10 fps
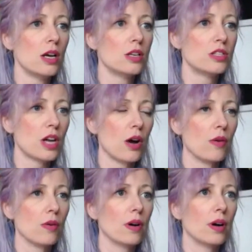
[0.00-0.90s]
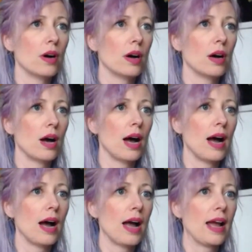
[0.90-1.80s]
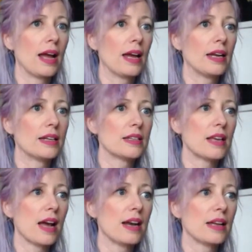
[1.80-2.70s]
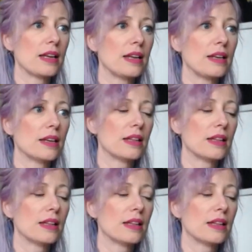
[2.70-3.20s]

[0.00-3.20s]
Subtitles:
So I decided